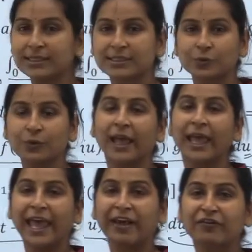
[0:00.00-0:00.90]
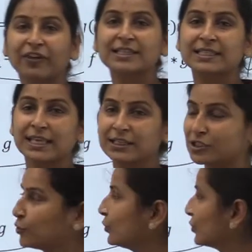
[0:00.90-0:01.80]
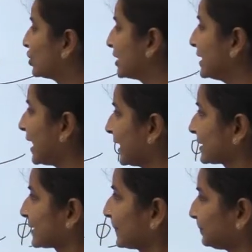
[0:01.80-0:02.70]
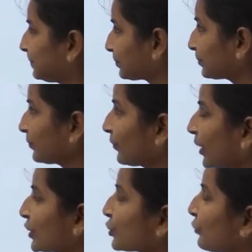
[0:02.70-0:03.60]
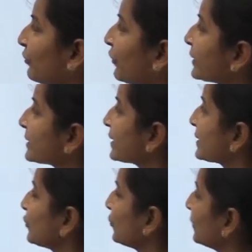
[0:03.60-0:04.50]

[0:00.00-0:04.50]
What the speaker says: to fs into gs. So we first assume